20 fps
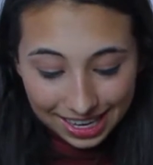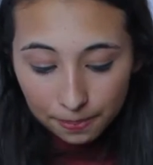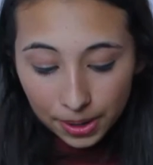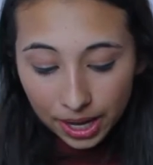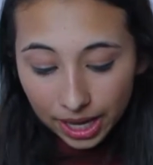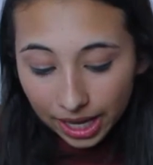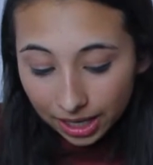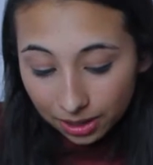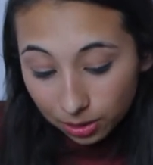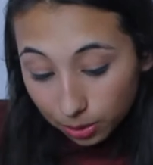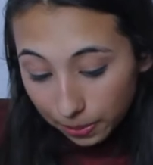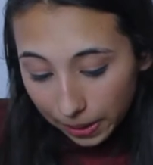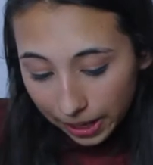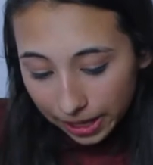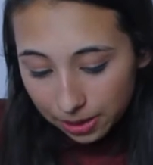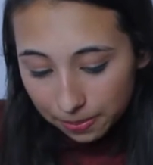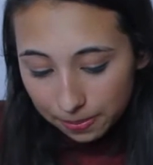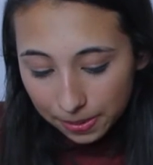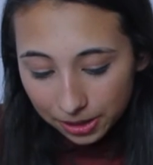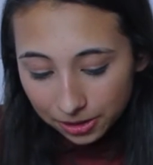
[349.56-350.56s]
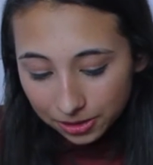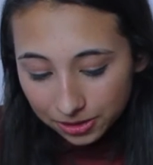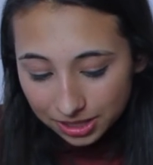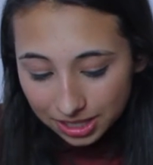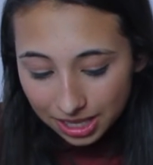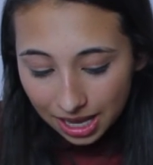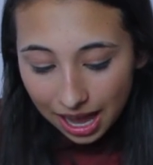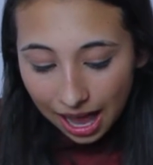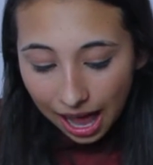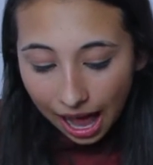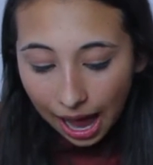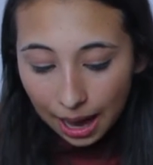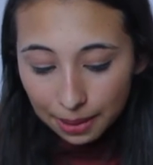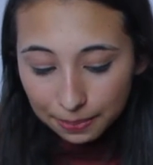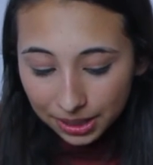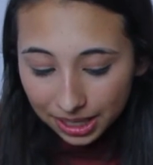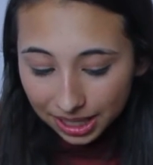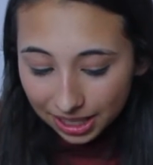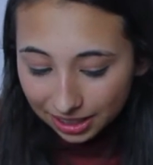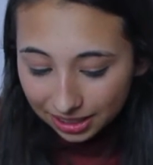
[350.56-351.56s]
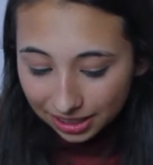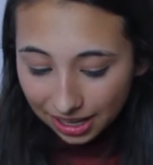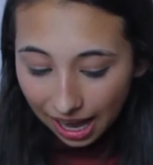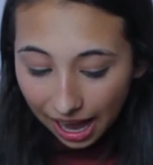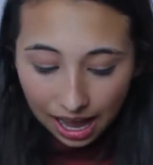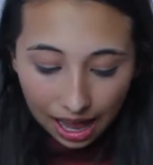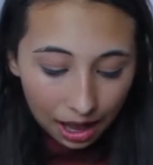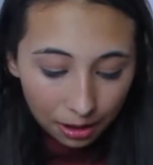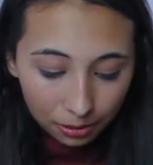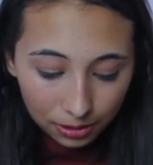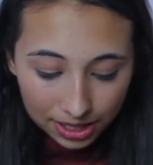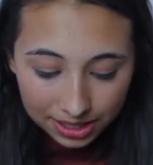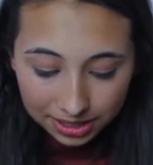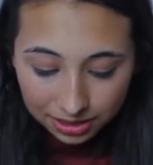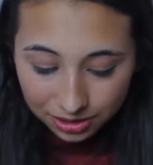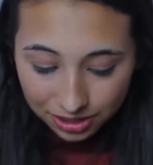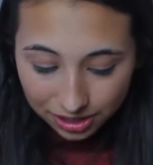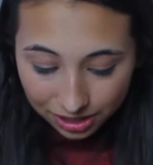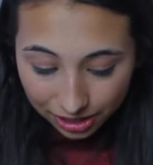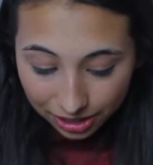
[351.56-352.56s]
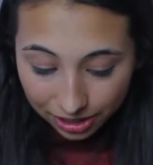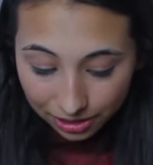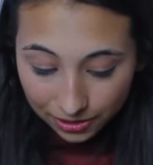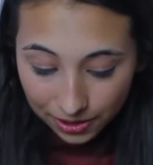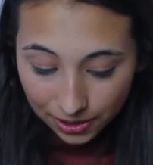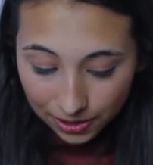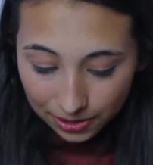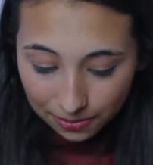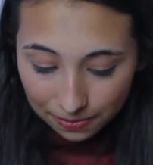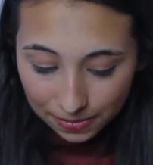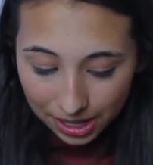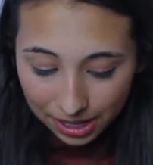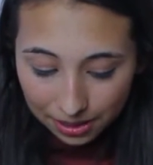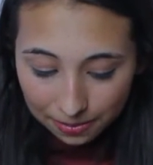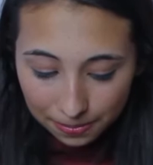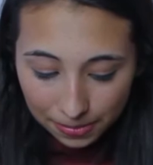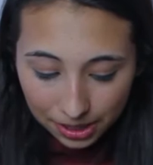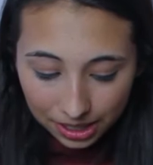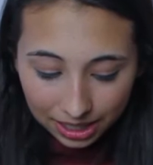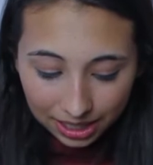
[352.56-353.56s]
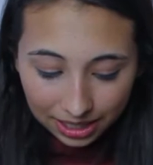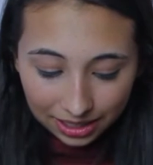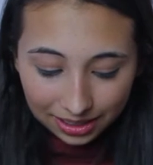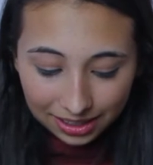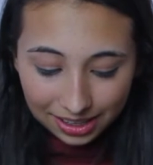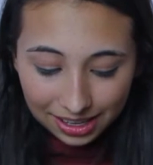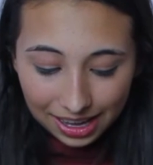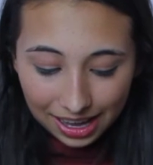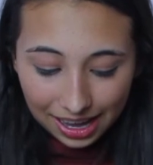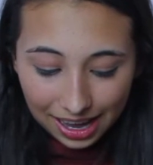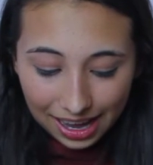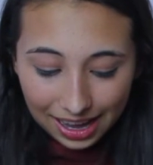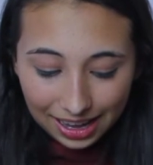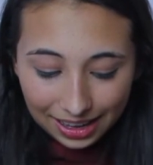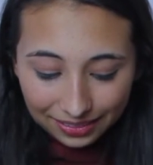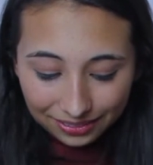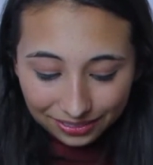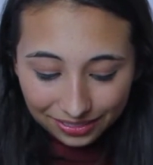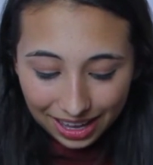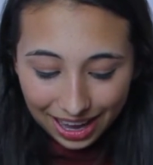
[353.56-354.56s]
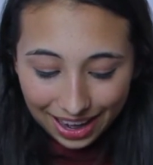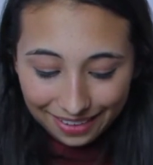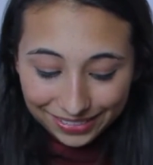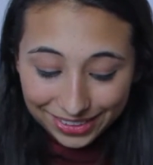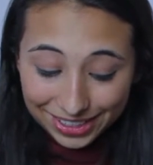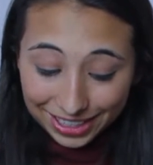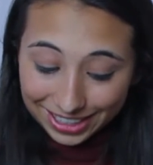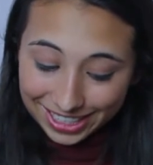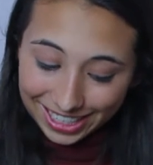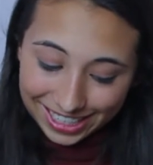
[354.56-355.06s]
But it'll pay the bills. I mean, how else are you gonna make money? Um, I'm gonna